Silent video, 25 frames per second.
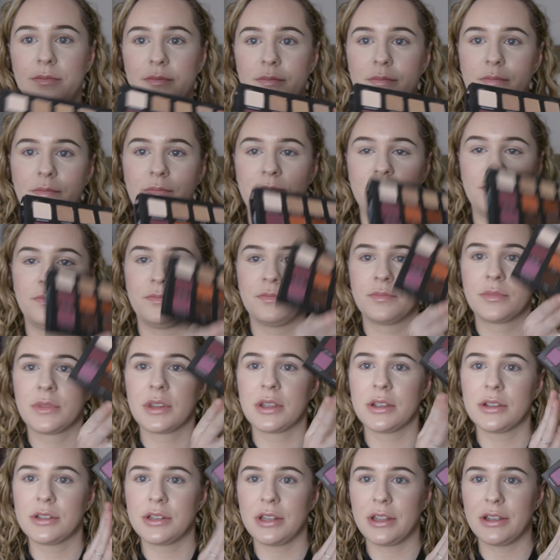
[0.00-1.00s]

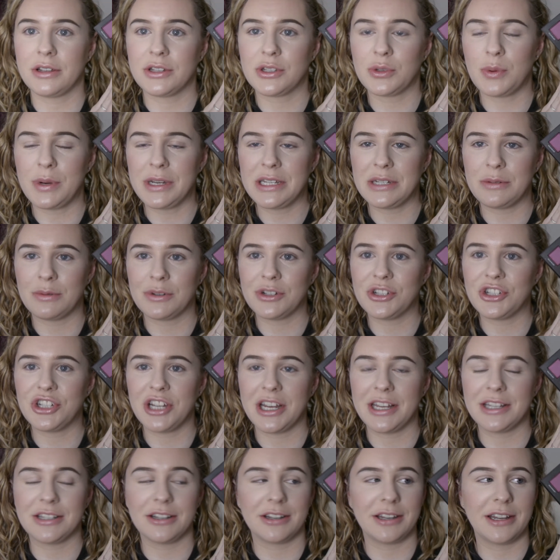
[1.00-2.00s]
So there's 21
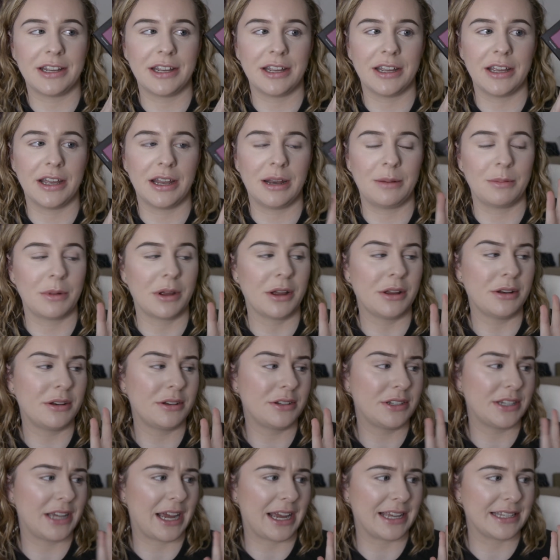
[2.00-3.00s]
shades on here, and I'm going
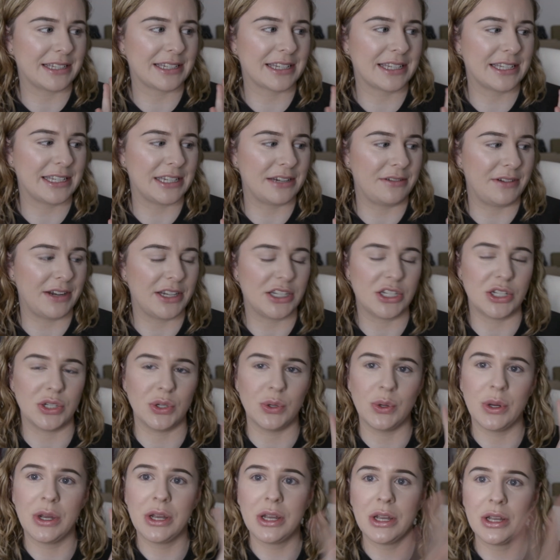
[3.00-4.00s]
to ask Siri to
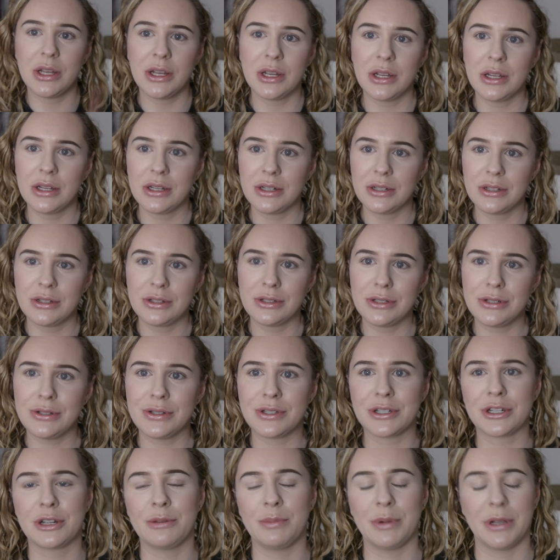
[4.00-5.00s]

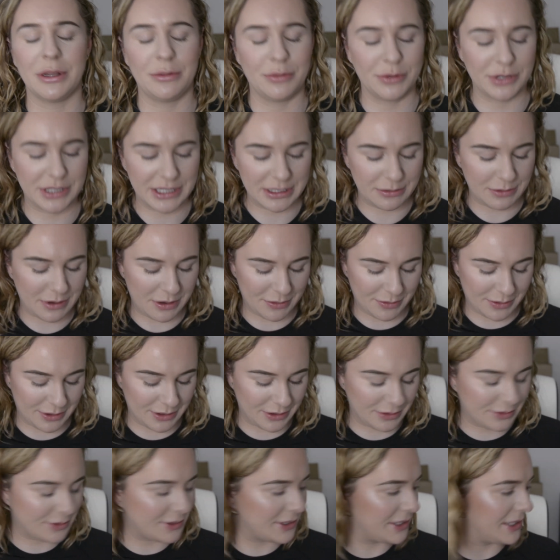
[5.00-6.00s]
choose a couple, and we'll see
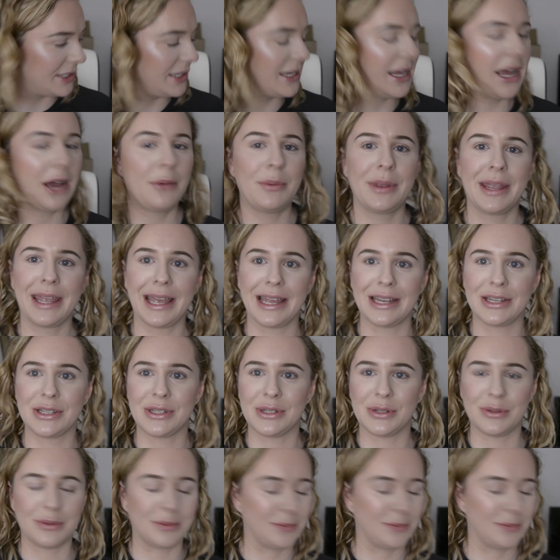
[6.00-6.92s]
how we get to.